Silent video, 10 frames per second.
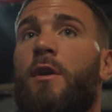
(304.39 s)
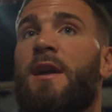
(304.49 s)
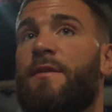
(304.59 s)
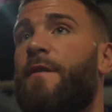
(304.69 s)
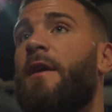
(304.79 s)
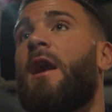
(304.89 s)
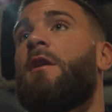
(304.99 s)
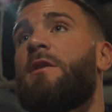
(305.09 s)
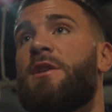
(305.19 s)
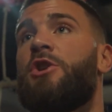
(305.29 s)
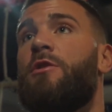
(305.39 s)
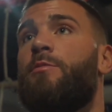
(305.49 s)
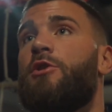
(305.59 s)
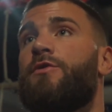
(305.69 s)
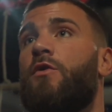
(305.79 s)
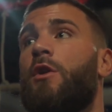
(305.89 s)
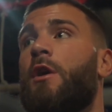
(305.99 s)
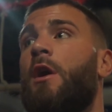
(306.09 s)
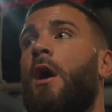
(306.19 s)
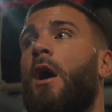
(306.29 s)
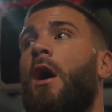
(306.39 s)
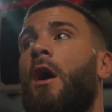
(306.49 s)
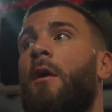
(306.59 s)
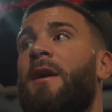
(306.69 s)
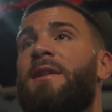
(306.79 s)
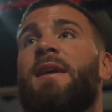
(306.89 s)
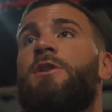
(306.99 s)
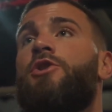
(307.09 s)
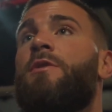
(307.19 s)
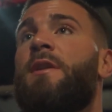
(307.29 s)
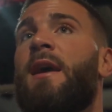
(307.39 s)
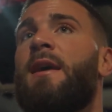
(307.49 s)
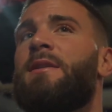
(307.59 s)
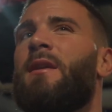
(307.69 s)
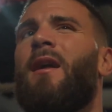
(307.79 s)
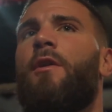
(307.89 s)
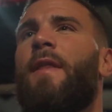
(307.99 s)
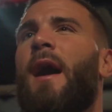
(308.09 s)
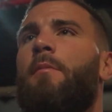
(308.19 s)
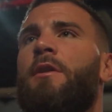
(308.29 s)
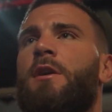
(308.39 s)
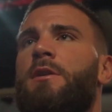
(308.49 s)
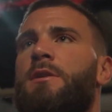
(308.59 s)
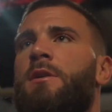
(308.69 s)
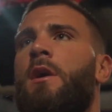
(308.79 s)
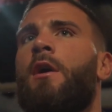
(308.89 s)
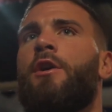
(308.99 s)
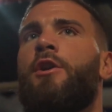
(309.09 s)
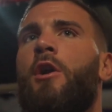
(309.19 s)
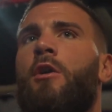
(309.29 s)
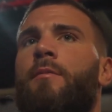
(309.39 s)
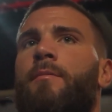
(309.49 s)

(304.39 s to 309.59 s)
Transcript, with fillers: That's a fight that I'll continue to push for. Um, but it takes two to dance, and not only that, but there's you know